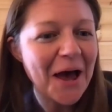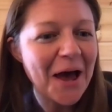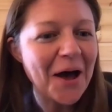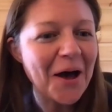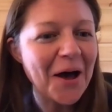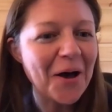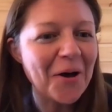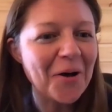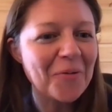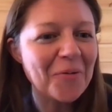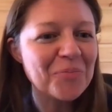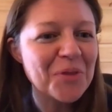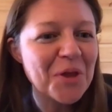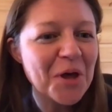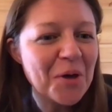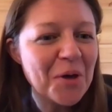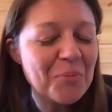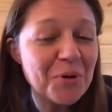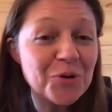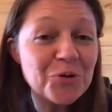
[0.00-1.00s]

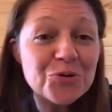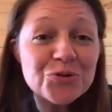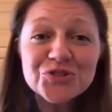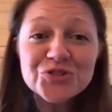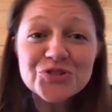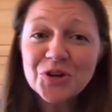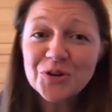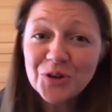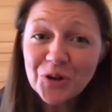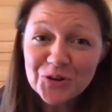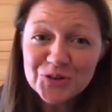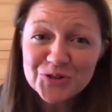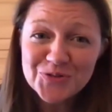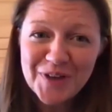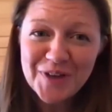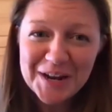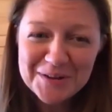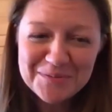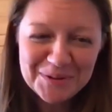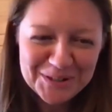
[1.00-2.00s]
but also lots of
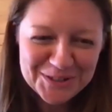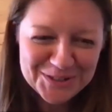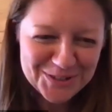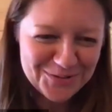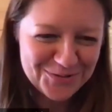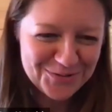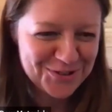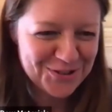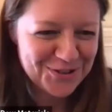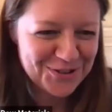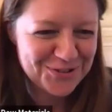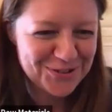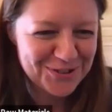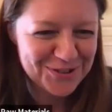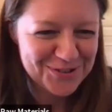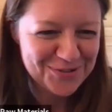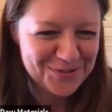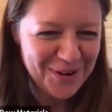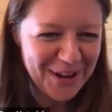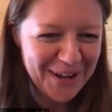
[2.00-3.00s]
elements of truth
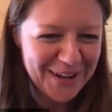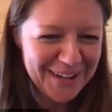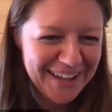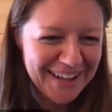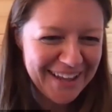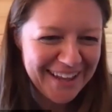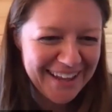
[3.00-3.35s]
as well.